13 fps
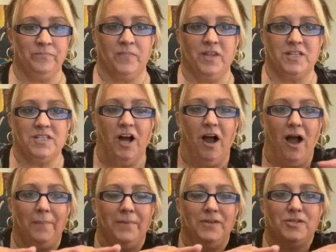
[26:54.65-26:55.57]
The
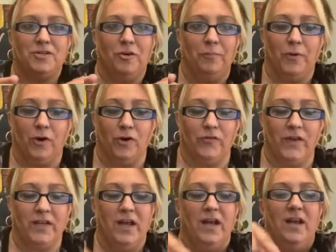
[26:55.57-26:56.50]
top is so
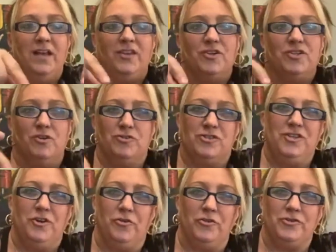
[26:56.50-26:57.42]
perfect. There's those, you
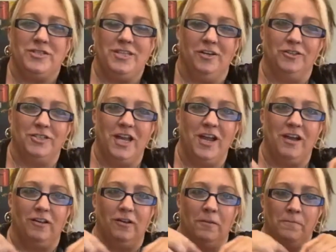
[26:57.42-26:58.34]
know, those
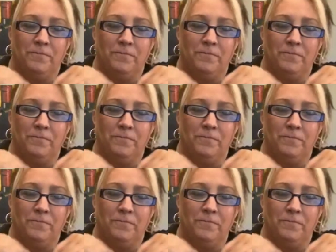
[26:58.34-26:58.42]
telltale